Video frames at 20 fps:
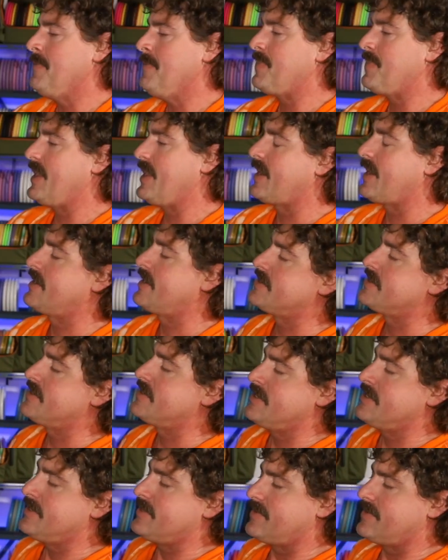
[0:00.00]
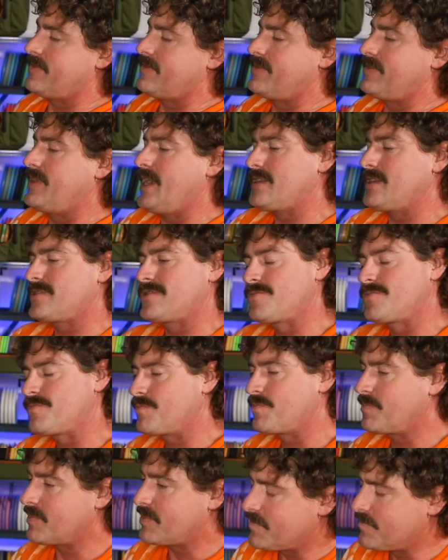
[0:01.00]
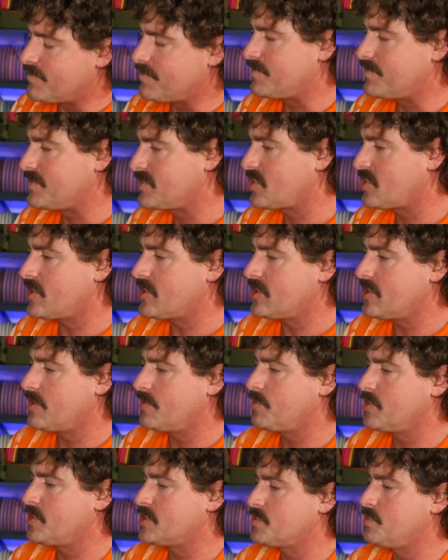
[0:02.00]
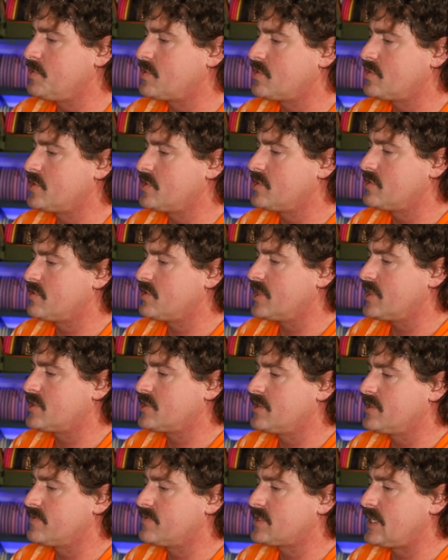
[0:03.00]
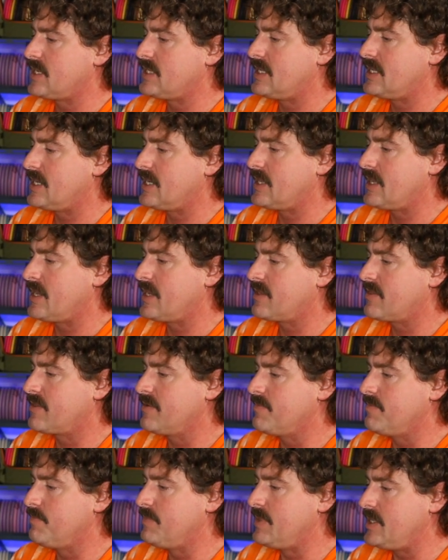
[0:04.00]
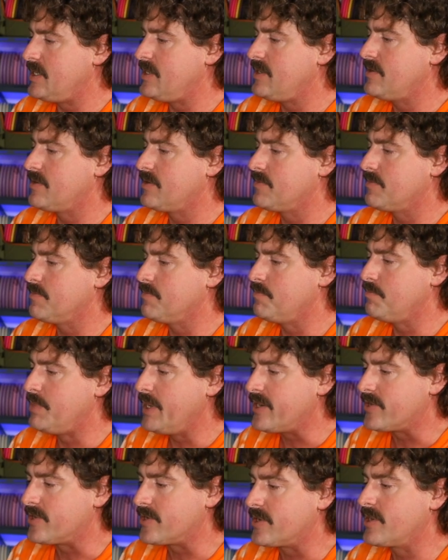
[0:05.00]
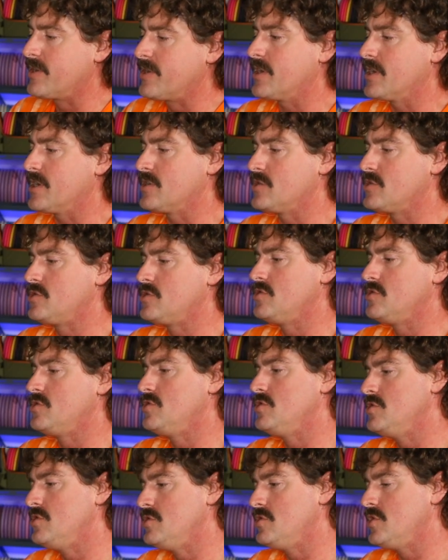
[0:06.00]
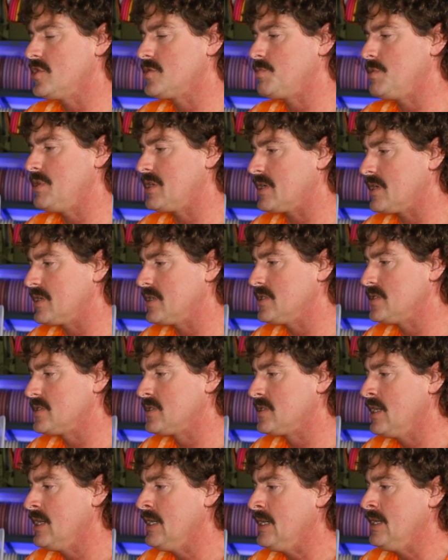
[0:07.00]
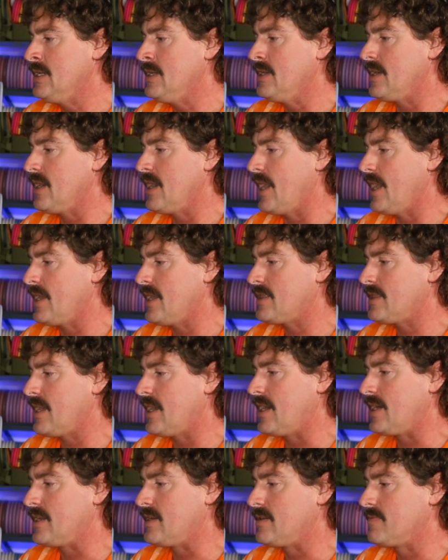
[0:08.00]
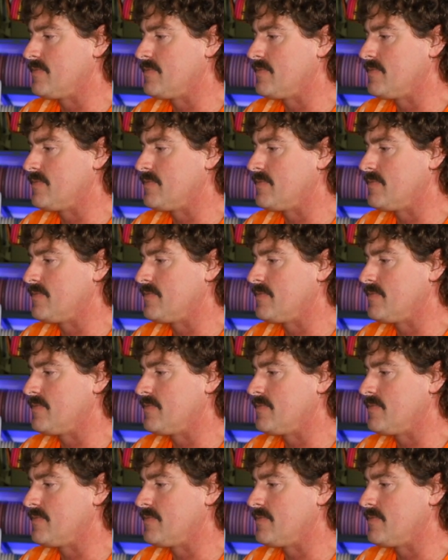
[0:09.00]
And that's started to push me towards the direction of saying that I like the Mini better, just because at that